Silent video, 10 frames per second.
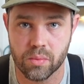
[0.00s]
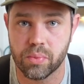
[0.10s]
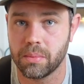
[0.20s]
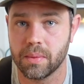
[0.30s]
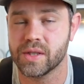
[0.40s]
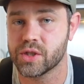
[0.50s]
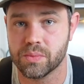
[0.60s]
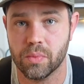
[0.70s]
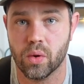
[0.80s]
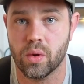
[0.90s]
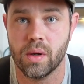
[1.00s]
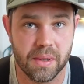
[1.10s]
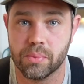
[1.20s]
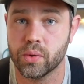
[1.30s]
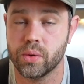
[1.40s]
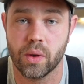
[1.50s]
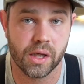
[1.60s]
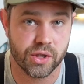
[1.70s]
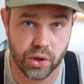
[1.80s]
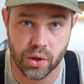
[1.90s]
probably just more people who
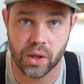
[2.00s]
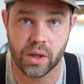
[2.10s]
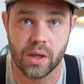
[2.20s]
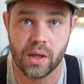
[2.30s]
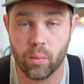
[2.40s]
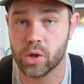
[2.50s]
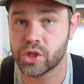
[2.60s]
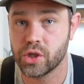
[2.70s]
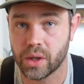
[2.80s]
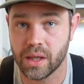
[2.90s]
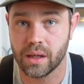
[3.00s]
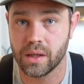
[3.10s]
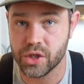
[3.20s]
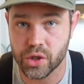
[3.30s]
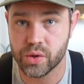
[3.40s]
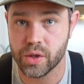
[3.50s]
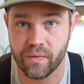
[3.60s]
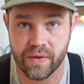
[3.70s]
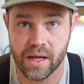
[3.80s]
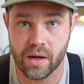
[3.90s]
like to cook and watch cooking YouTube
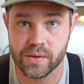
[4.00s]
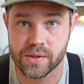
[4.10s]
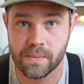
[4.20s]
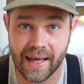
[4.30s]
videos.